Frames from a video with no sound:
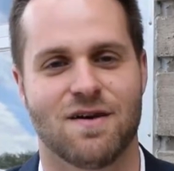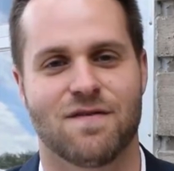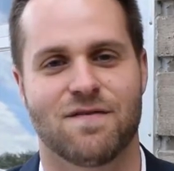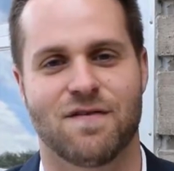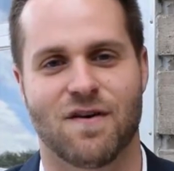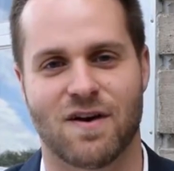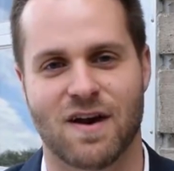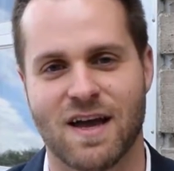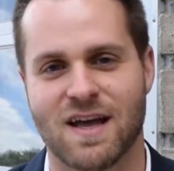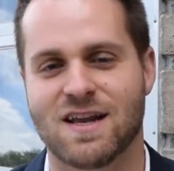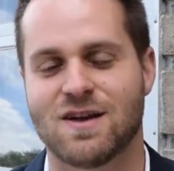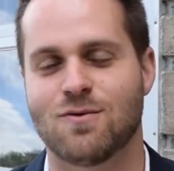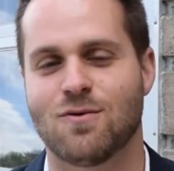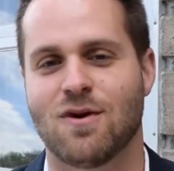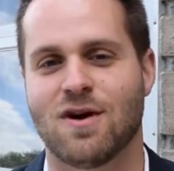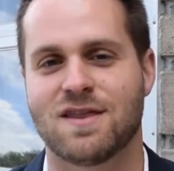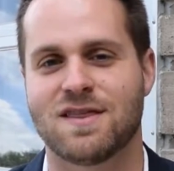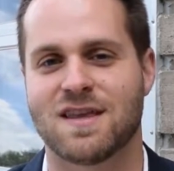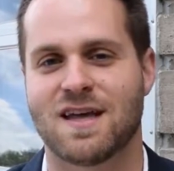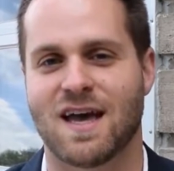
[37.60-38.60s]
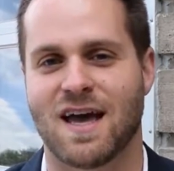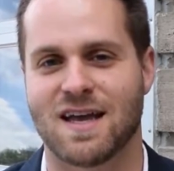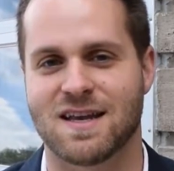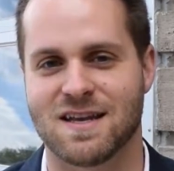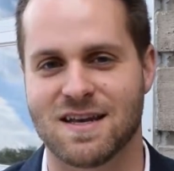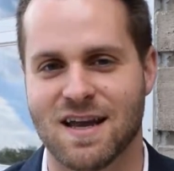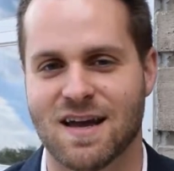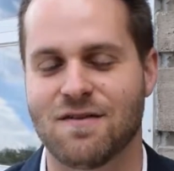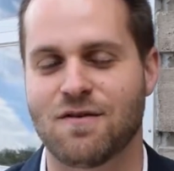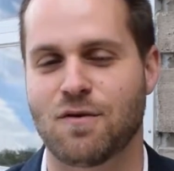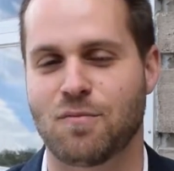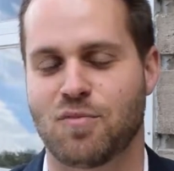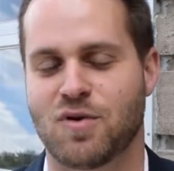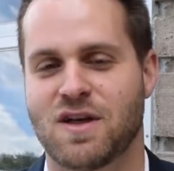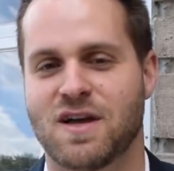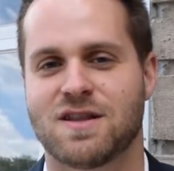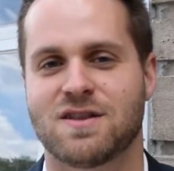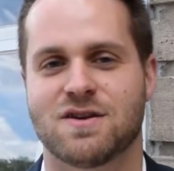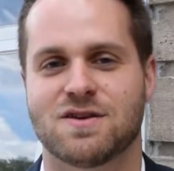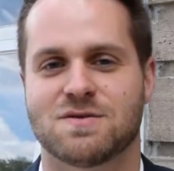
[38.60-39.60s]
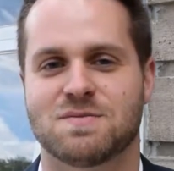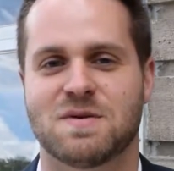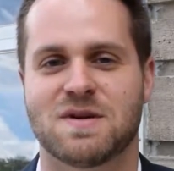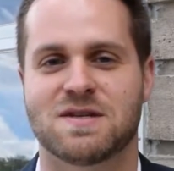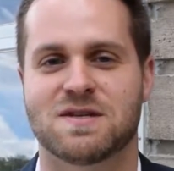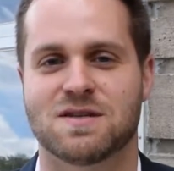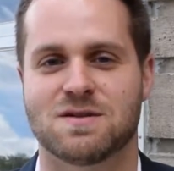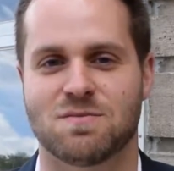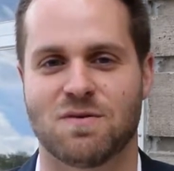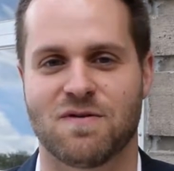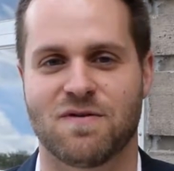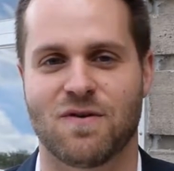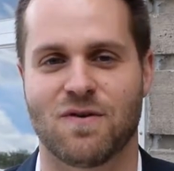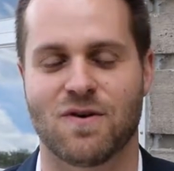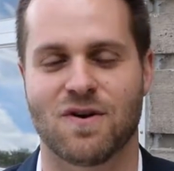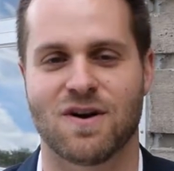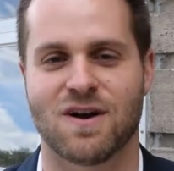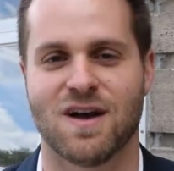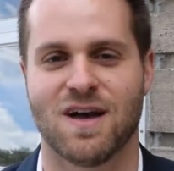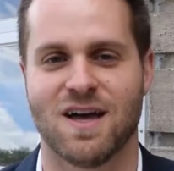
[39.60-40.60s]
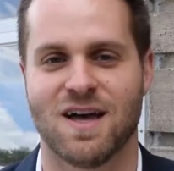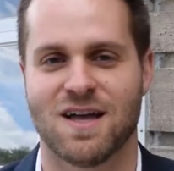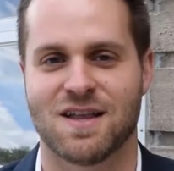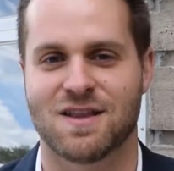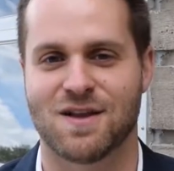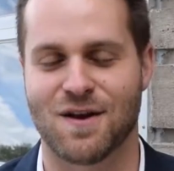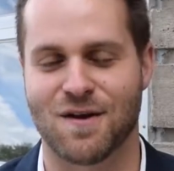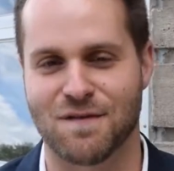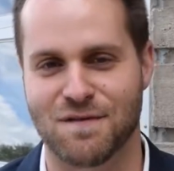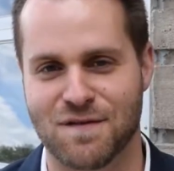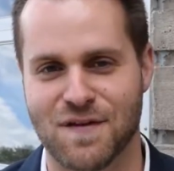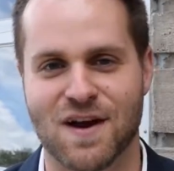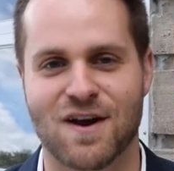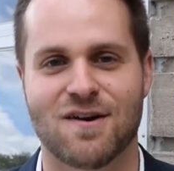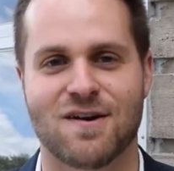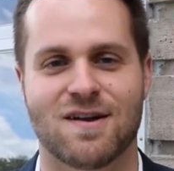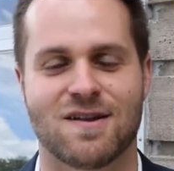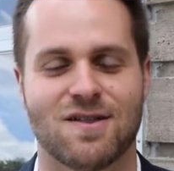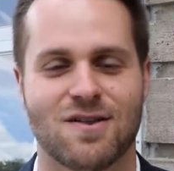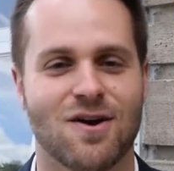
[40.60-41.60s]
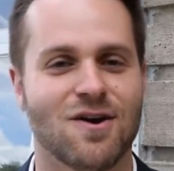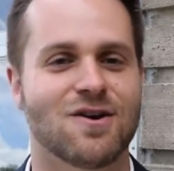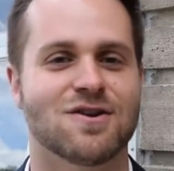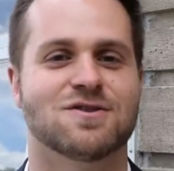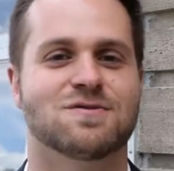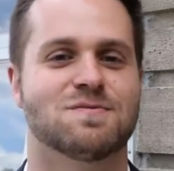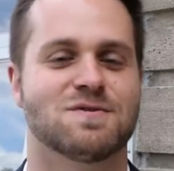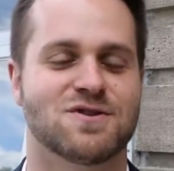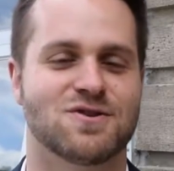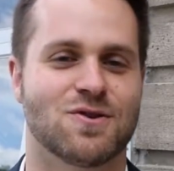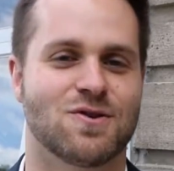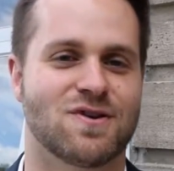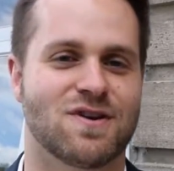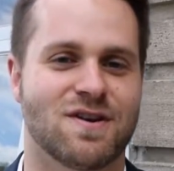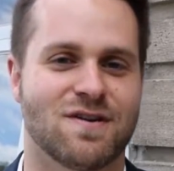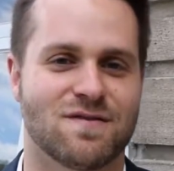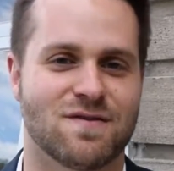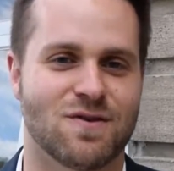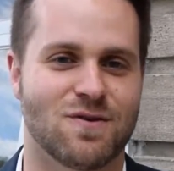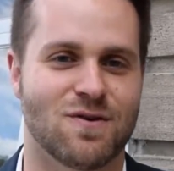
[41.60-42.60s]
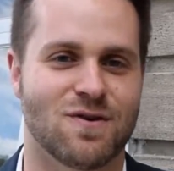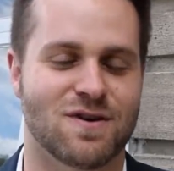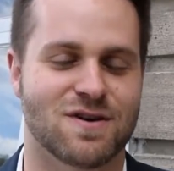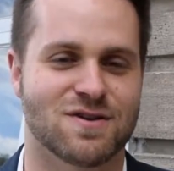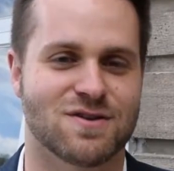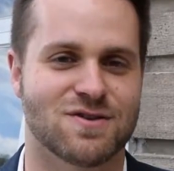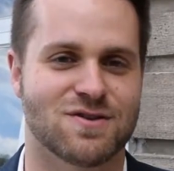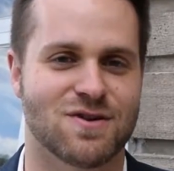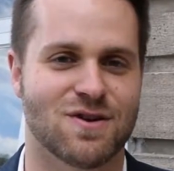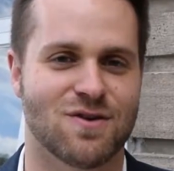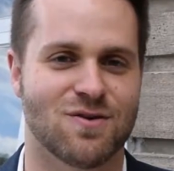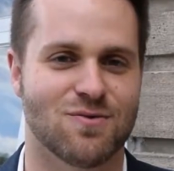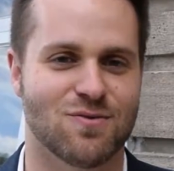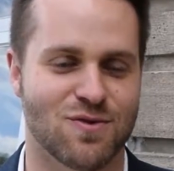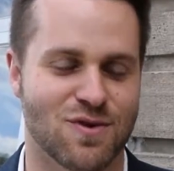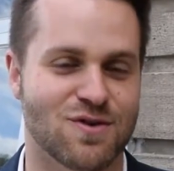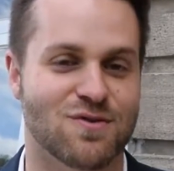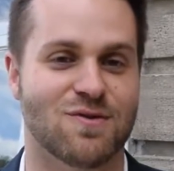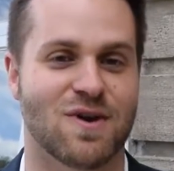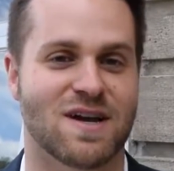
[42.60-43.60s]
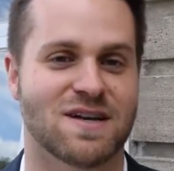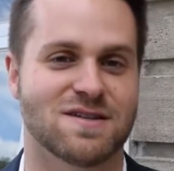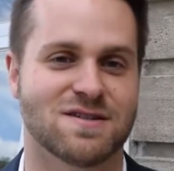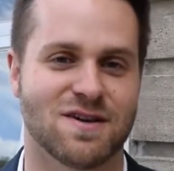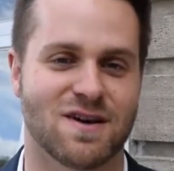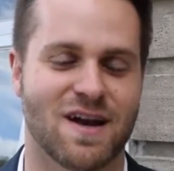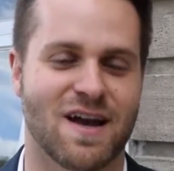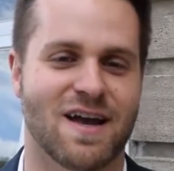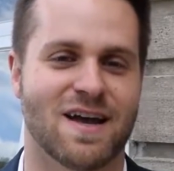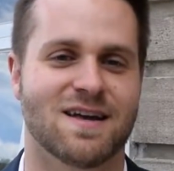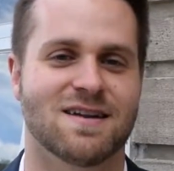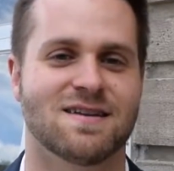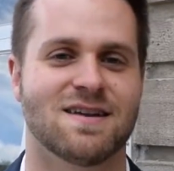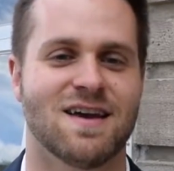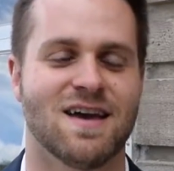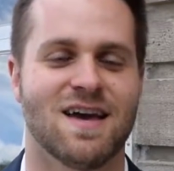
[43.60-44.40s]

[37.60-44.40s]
for anyone that had never played those pieces before, that a very large majority of the orchestra would raise their hand.